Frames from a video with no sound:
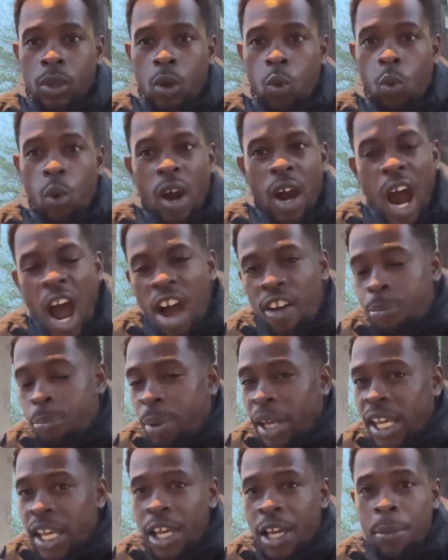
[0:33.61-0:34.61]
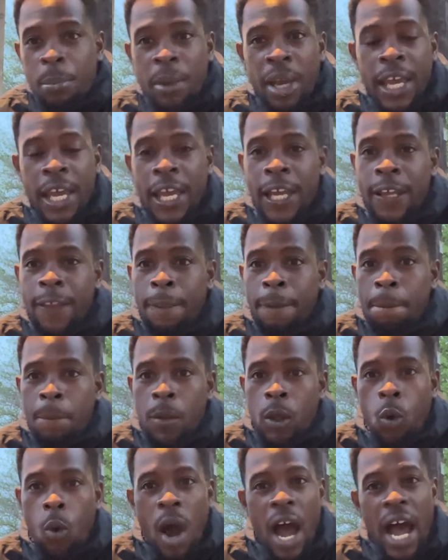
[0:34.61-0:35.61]
where I've been, man,
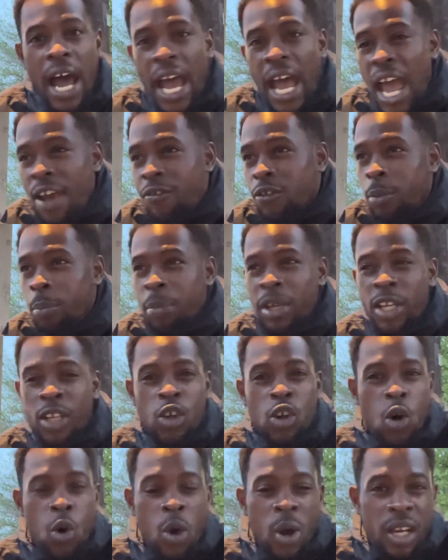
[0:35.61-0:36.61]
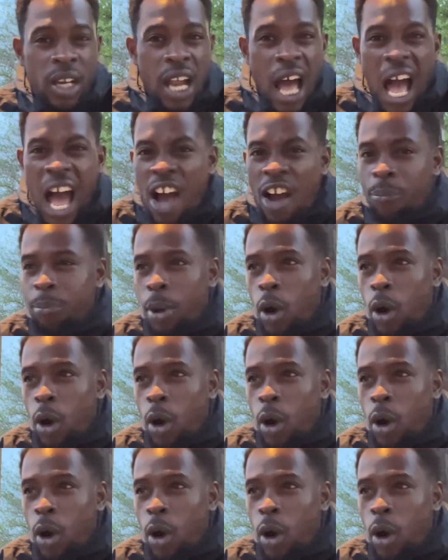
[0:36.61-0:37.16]
why I haven't been going live,